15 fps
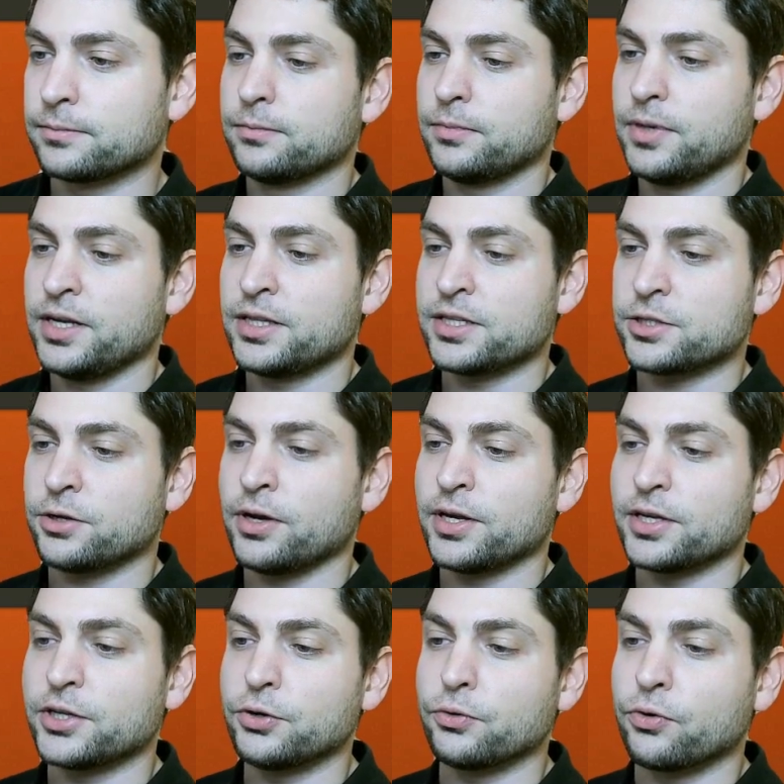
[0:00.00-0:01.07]
Installing
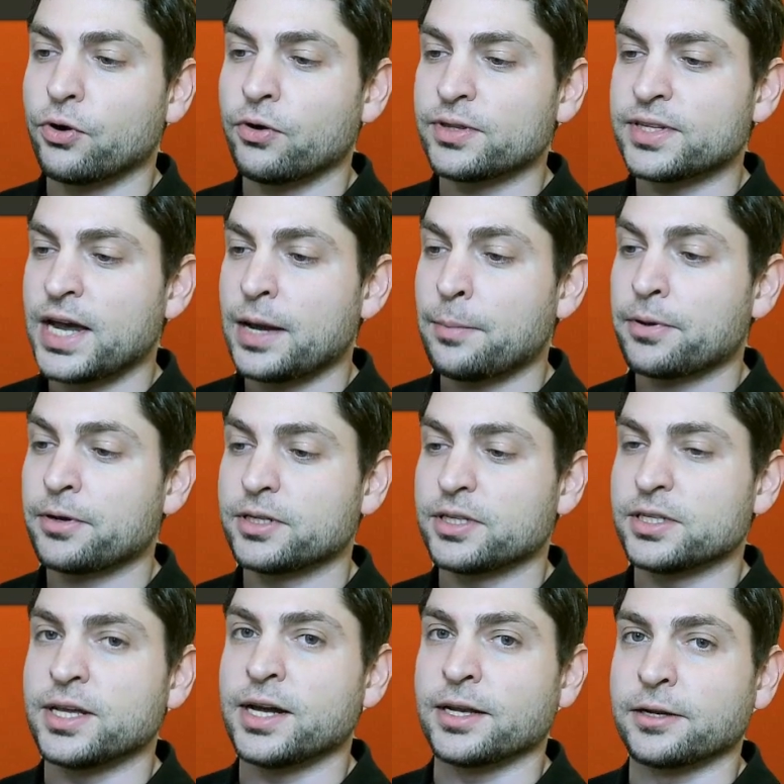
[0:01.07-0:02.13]
new cron tab,
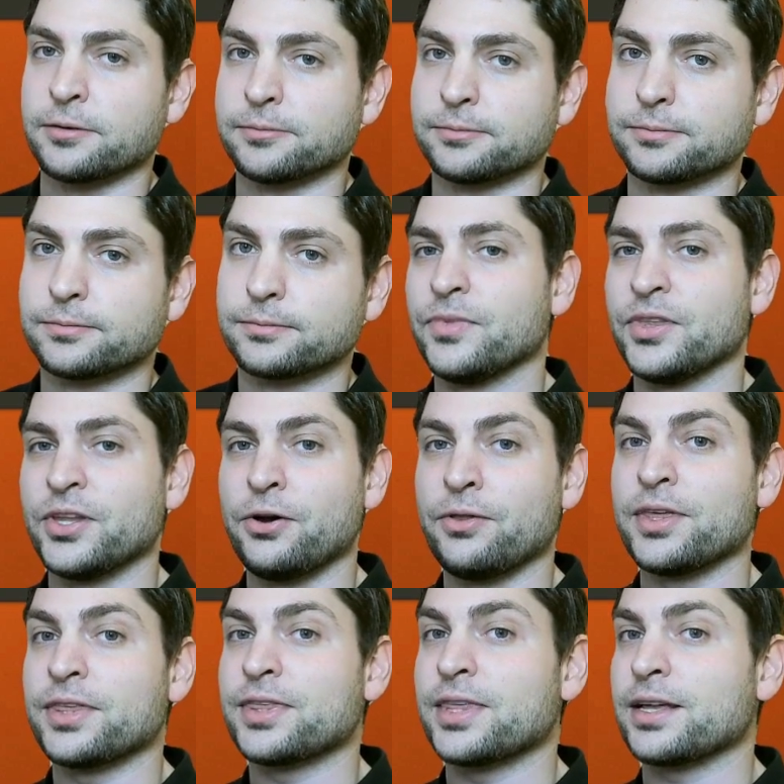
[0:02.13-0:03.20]
done. The only
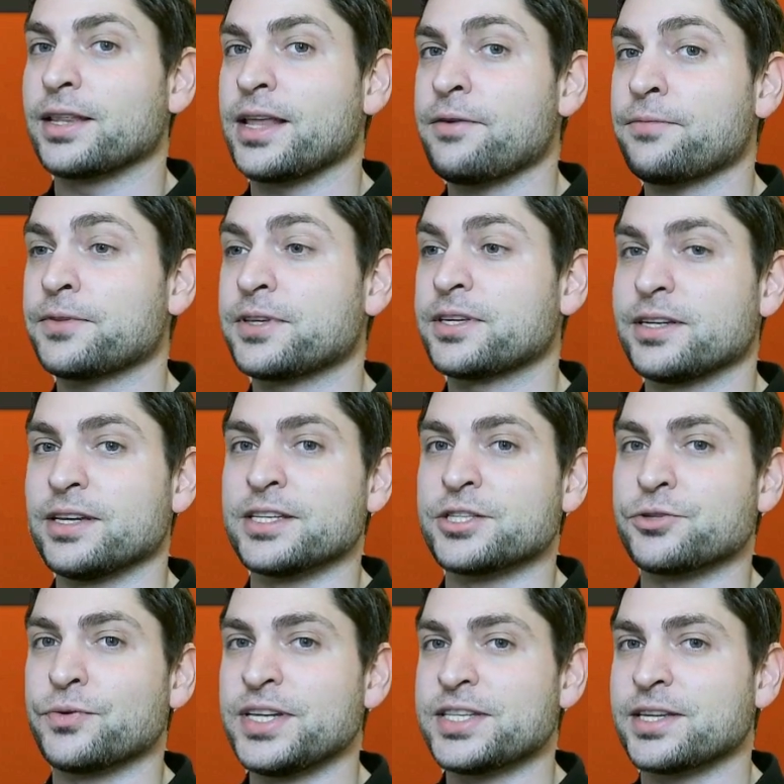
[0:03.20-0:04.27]
thing left is
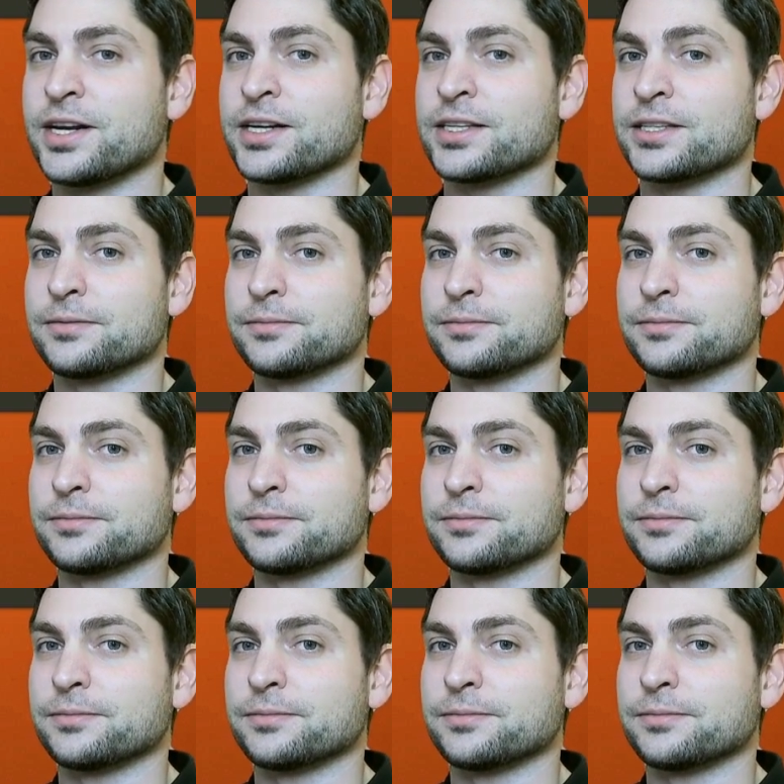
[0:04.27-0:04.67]
restart.